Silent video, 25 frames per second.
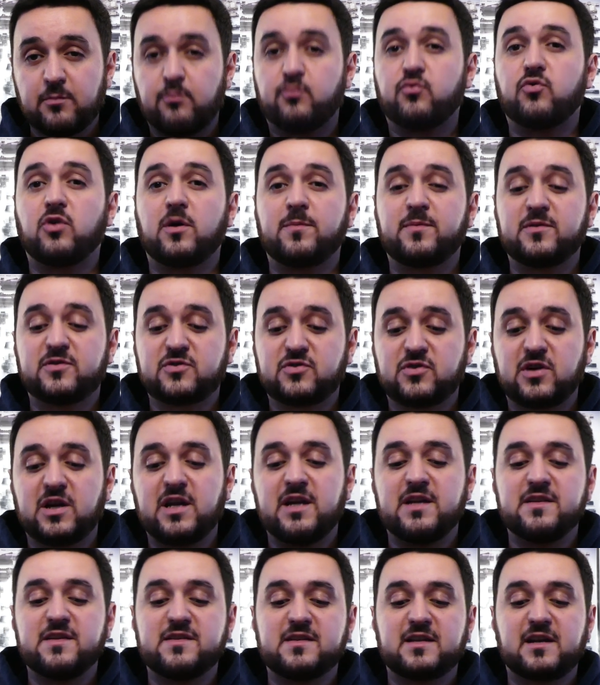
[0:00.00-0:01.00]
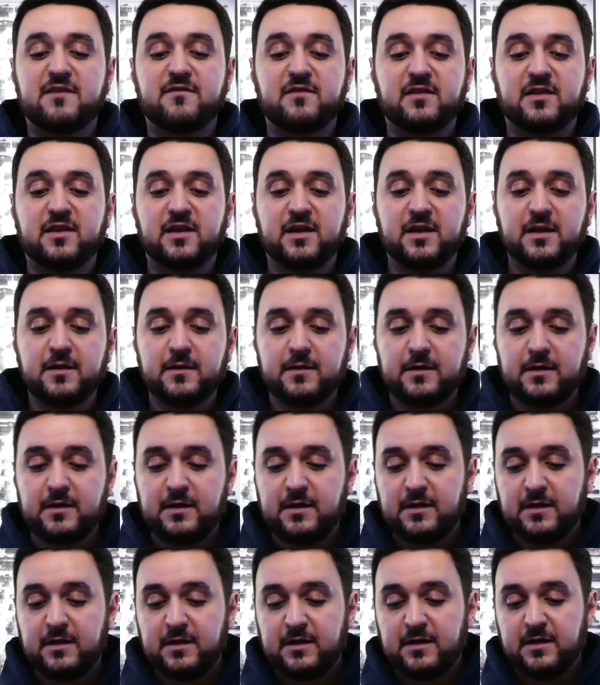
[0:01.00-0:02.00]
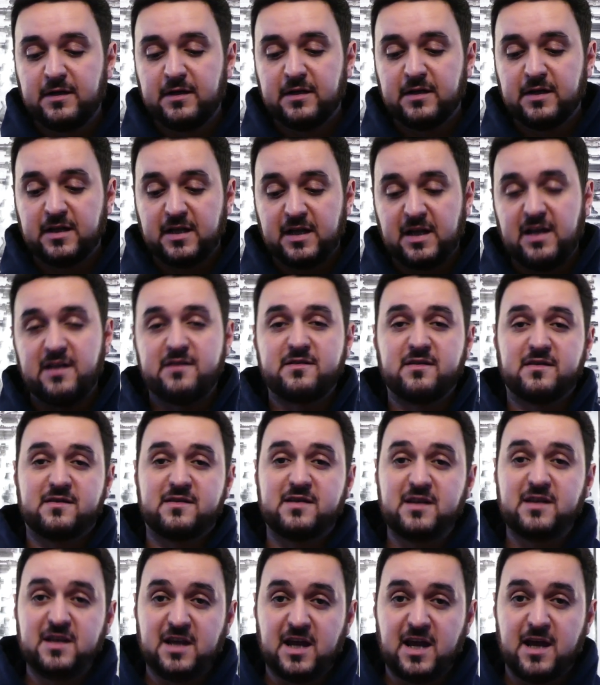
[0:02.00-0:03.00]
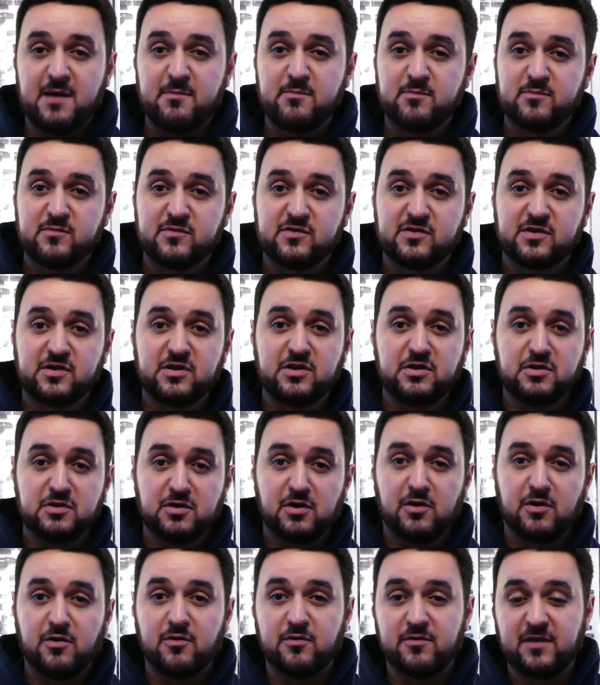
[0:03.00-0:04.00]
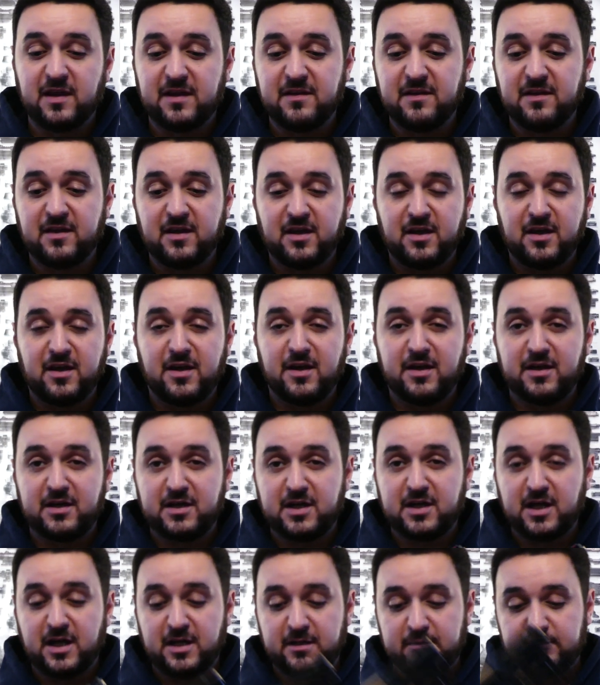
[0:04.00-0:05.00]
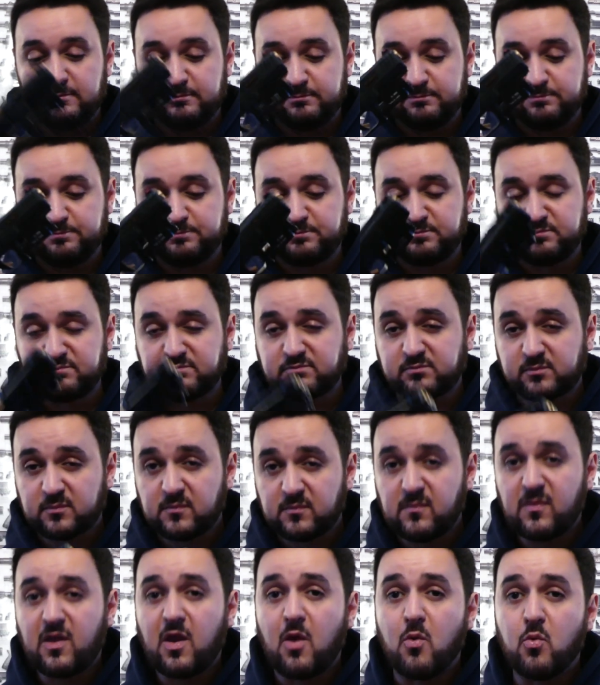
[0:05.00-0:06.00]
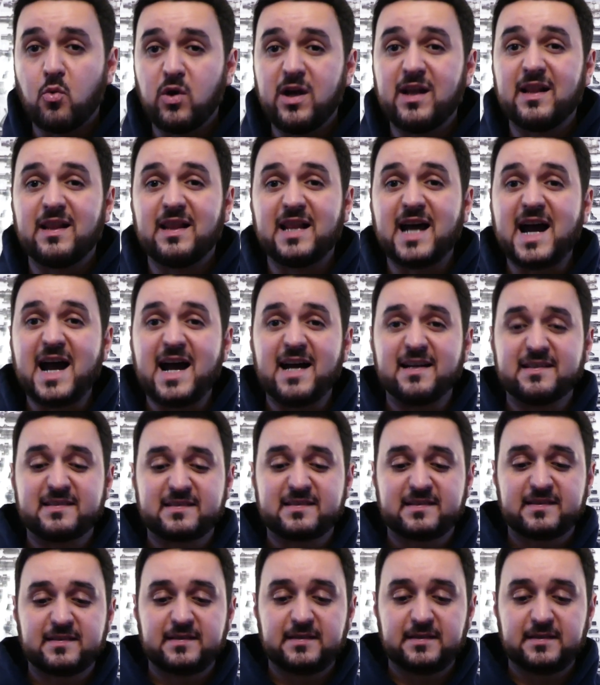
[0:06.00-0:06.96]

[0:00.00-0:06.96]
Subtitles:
proper trades and everything. It's a TM, so you know that the gun will last.